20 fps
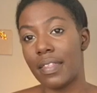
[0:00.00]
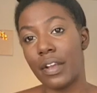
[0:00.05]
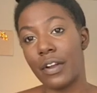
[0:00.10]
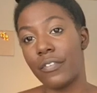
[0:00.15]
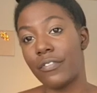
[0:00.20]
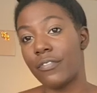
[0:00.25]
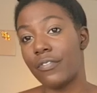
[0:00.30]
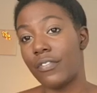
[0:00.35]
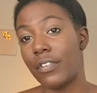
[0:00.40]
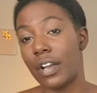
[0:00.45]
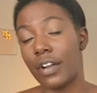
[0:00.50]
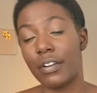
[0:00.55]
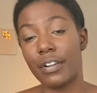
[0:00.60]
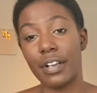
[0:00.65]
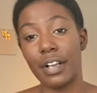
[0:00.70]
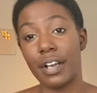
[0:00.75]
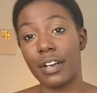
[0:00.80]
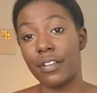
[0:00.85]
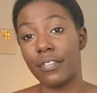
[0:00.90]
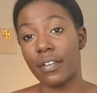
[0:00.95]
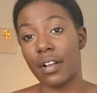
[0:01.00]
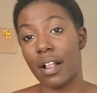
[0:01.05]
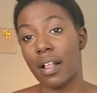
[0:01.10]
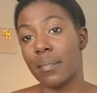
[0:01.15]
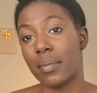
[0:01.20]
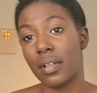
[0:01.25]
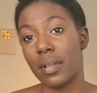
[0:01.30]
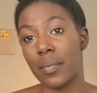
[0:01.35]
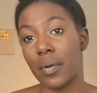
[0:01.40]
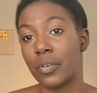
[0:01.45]
are very
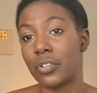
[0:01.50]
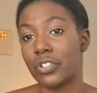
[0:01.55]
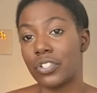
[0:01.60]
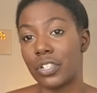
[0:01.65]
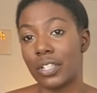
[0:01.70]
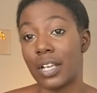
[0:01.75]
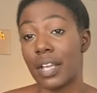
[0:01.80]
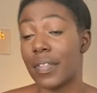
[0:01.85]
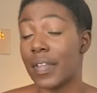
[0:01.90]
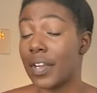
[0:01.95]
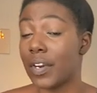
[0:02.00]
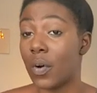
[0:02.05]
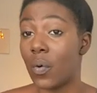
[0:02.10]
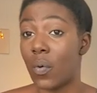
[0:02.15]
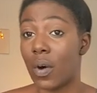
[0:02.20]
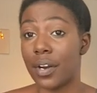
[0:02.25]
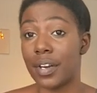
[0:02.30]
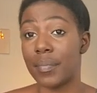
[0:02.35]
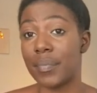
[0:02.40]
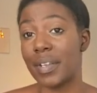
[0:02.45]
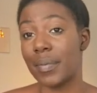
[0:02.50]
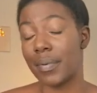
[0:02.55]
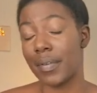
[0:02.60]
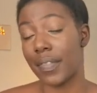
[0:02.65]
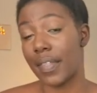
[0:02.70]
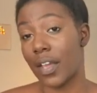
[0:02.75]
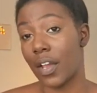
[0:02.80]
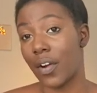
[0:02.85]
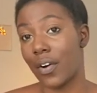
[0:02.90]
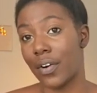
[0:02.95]
unavailable emotionally. They don't want to be, but
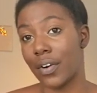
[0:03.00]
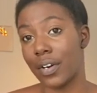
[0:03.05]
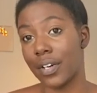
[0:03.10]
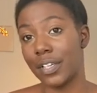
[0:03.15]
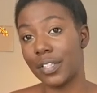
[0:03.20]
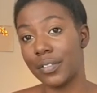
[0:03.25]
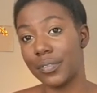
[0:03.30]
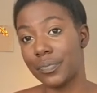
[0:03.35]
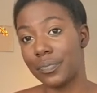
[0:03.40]
they are.